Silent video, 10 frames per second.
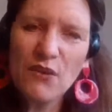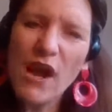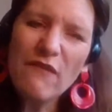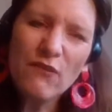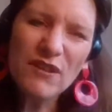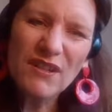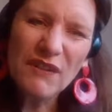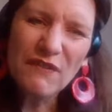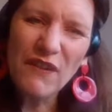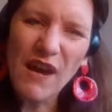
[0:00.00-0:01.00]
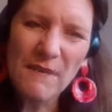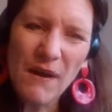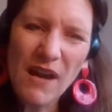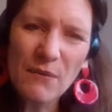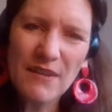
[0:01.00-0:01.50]
Not everyone can fly
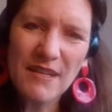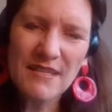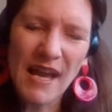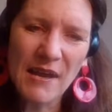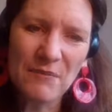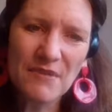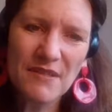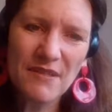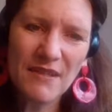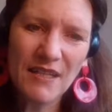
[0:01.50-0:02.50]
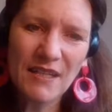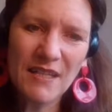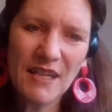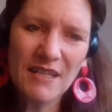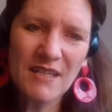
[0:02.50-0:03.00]
by with exams
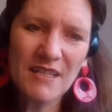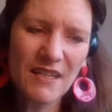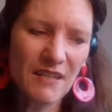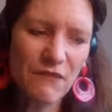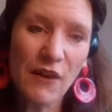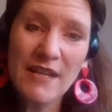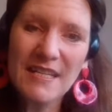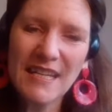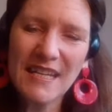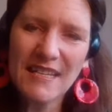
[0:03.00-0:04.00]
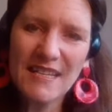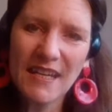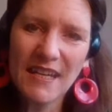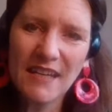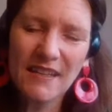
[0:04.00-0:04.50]
and finds it
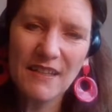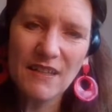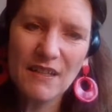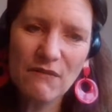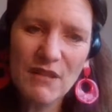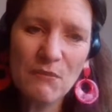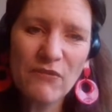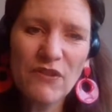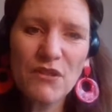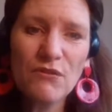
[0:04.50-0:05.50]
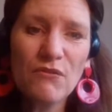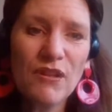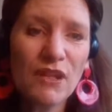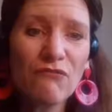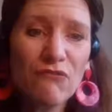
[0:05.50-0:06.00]
easy. There are some of us who
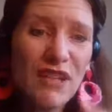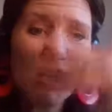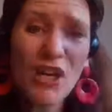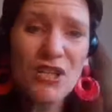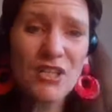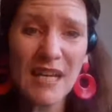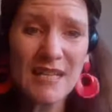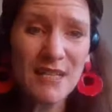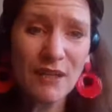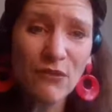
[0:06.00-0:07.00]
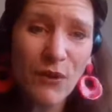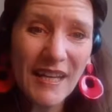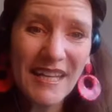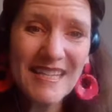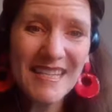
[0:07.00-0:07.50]
can regurgitate stuff
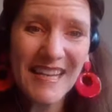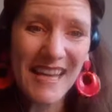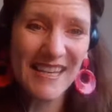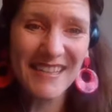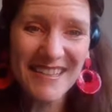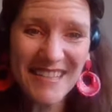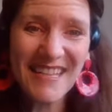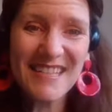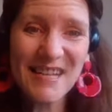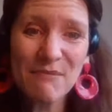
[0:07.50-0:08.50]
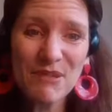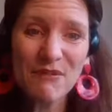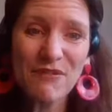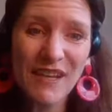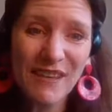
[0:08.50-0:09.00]
quite easily. It seems
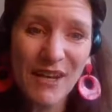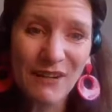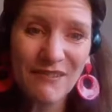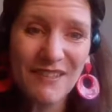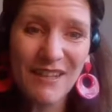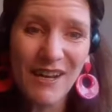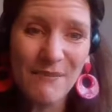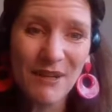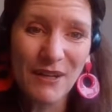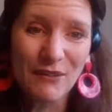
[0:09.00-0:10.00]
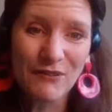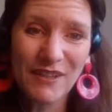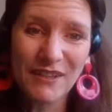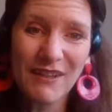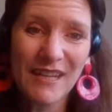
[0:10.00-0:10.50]
to fit the current climate
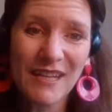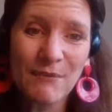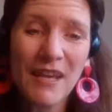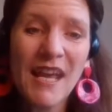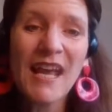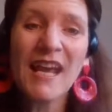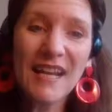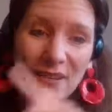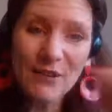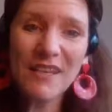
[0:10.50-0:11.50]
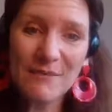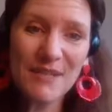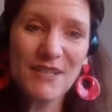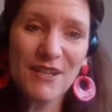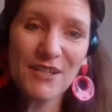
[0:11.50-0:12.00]
of the curriculum. Now, don't get
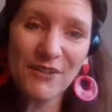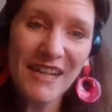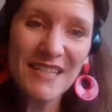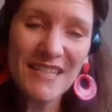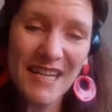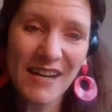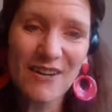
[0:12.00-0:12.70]
me started on that today.